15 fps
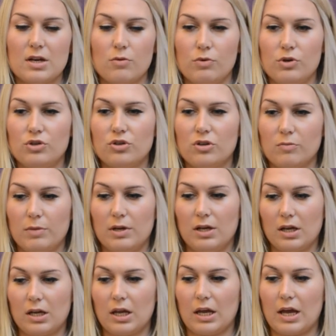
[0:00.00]
we shouldn't be
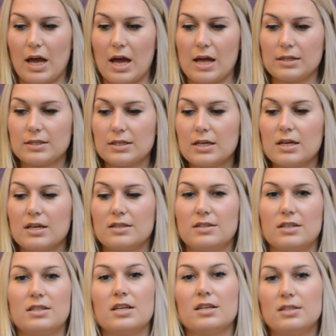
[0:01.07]
looking at
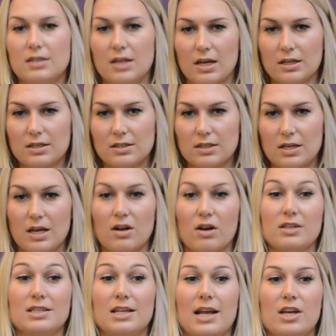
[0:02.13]
statistics in
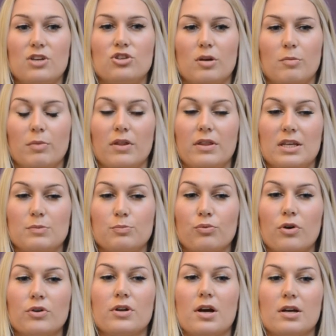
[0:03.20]
isolation, but these
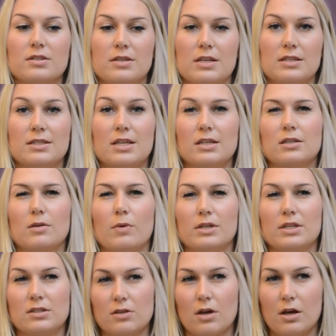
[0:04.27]
products and these things that we're
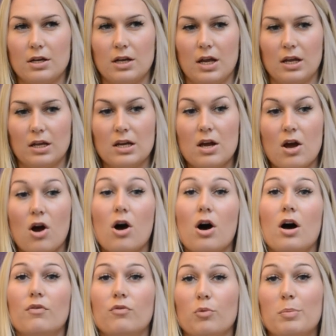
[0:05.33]
designing
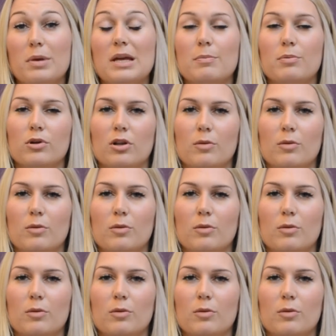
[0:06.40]
are for people.